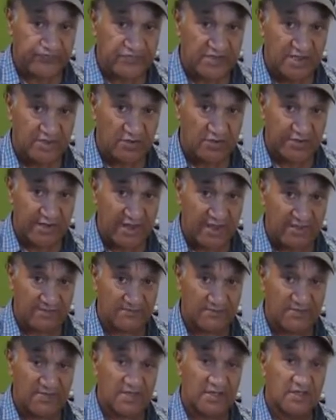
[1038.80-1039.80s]
your name,
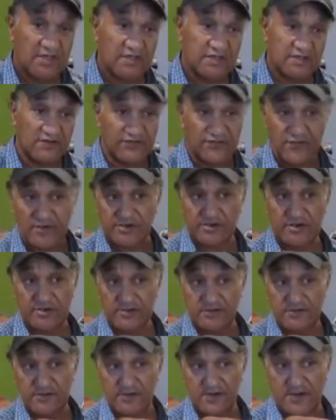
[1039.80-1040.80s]
your photo
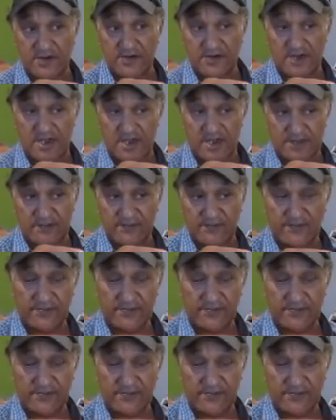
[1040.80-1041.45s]
online.